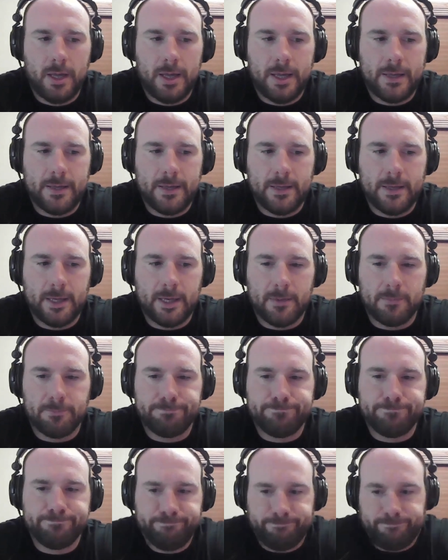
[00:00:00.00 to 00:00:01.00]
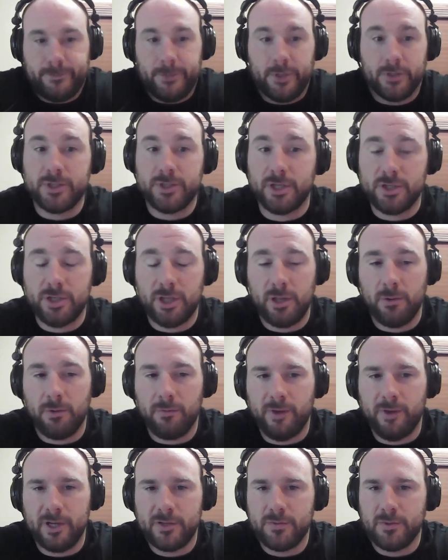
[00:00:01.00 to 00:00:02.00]
And, essentially they
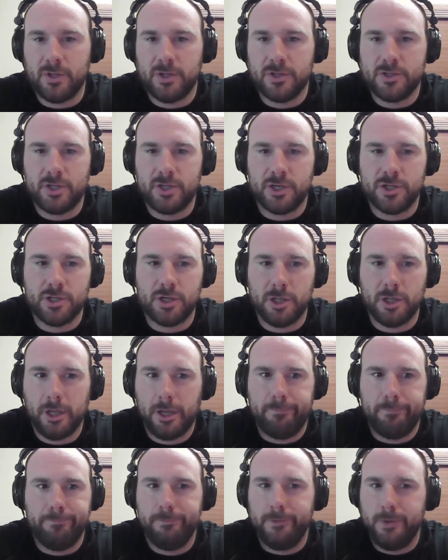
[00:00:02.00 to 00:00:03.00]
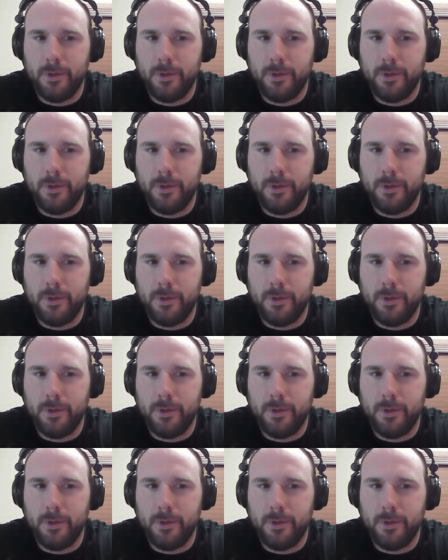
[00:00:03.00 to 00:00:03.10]
were faced with the decision, like,